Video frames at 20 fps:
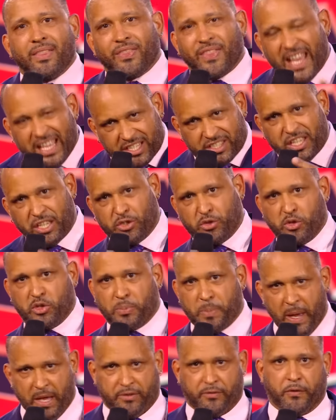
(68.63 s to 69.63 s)
That's
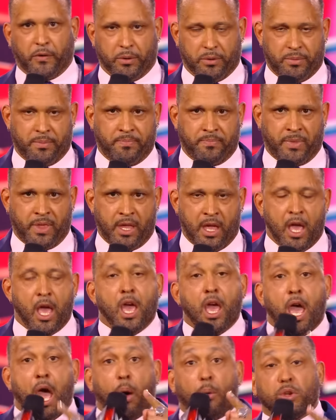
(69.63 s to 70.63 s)
disrespectful.
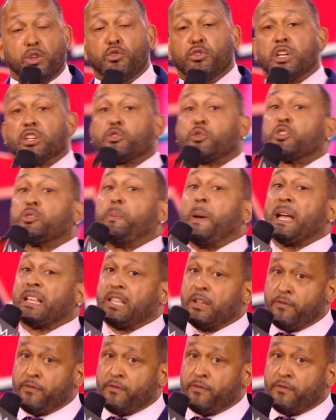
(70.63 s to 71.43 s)
And when you disrespect